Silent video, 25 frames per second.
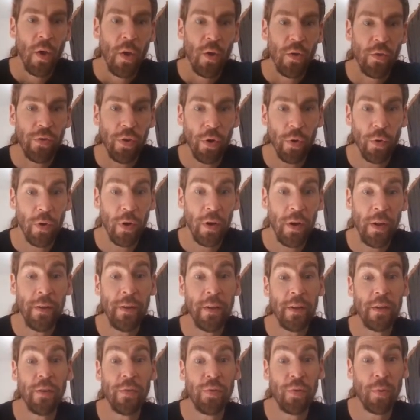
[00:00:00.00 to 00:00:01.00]
So
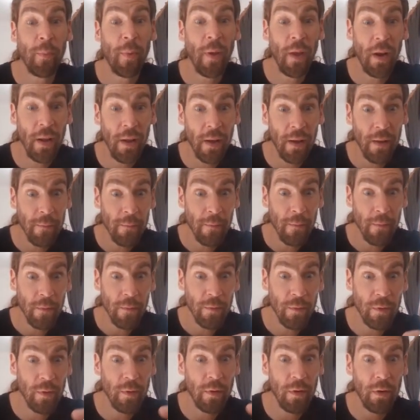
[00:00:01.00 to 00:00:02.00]
linea di familia,
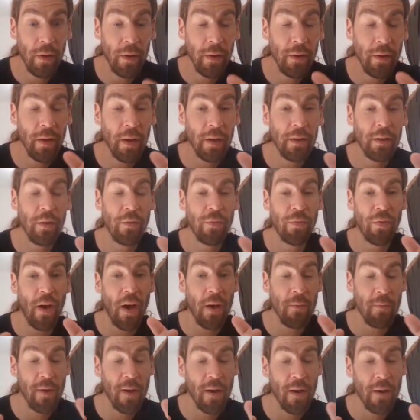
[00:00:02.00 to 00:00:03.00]
linea di
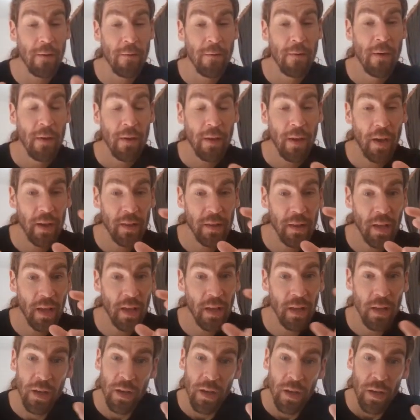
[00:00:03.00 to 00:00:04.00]
famiglia, yeah,
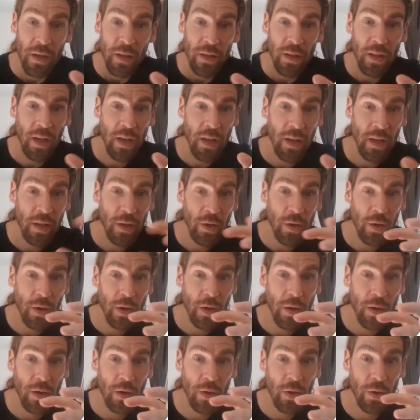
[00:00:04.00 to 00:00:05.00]
they
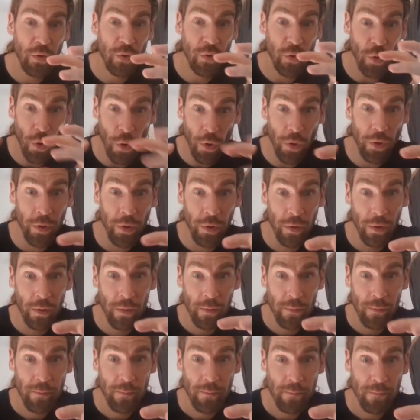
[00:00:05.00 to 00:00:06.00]
join,
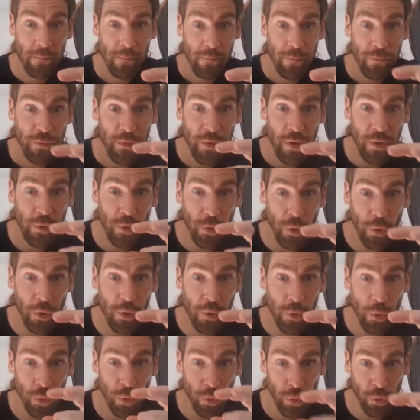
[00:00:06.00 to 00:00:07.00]
they join
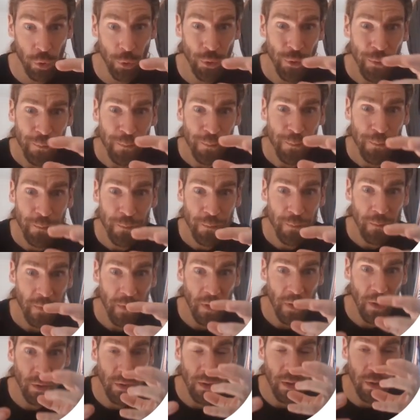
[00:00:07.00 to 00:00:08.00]
junto,
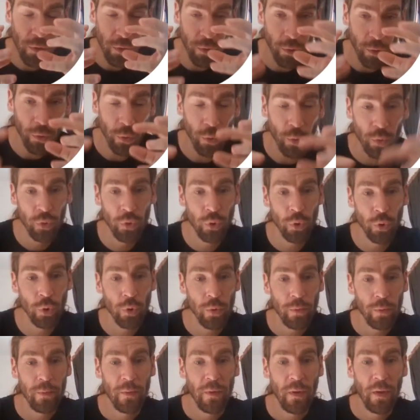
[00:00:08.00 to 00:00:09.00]
nanta join
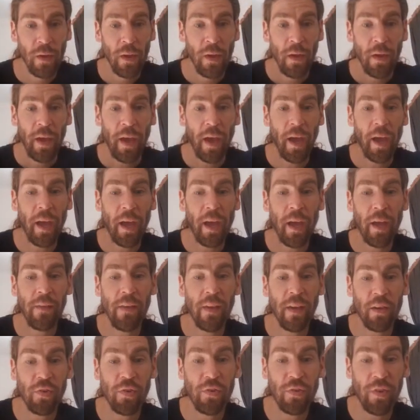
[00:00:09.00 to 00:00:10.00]
junto, and the
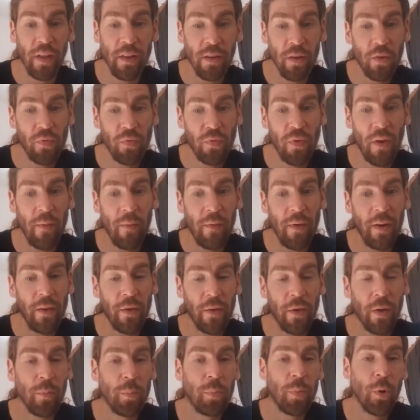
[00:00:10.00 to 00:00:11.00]
extended family
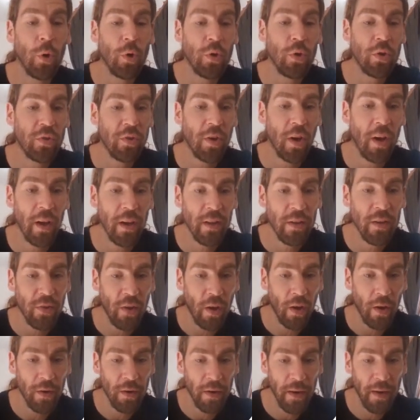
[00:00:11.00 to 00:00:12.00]
on both sides
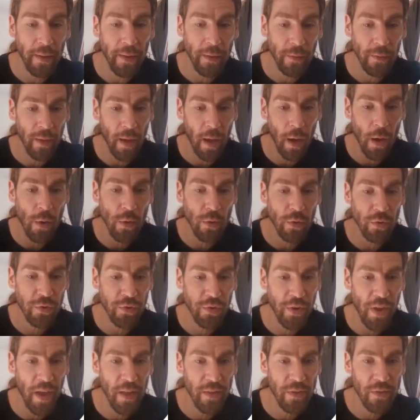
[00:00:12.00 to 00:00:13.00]
are now
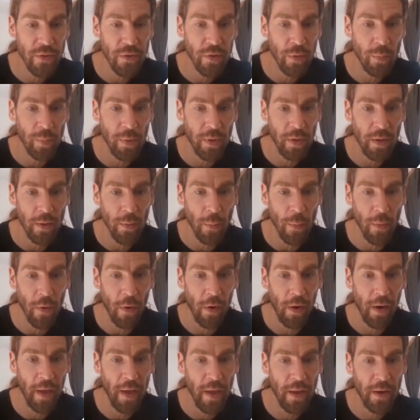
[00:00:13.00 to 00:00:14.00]
said to be
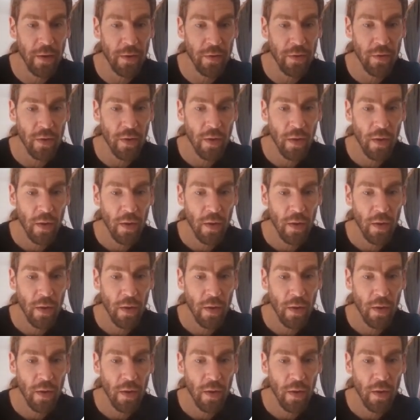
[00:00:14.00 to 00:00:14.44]
related